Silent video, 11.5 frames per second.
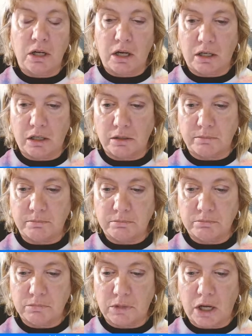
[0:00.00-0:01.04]
Um,
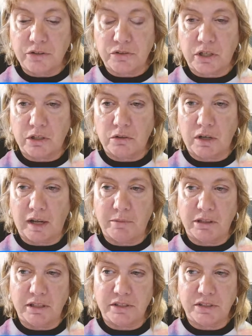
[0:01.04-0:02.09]
also, I've
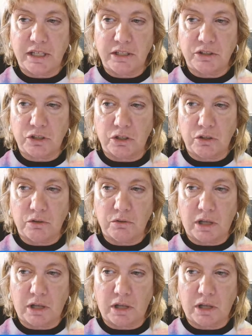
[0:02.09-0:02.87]
been listening to,